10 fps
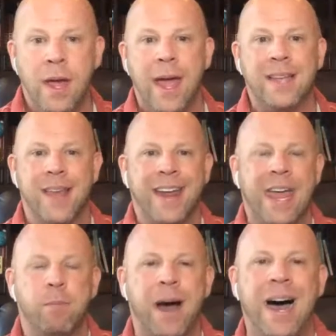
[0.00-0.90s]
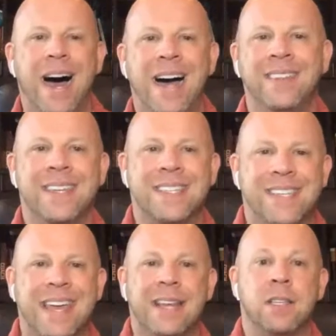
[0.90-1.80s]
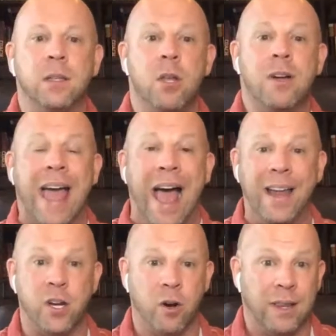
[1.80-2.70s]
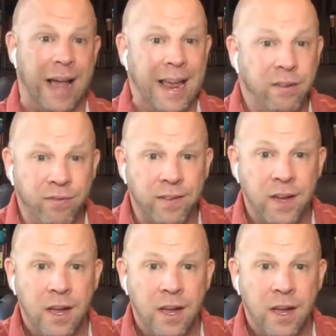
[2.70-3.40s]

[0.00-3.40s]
It's like a behind the scenes look at your life.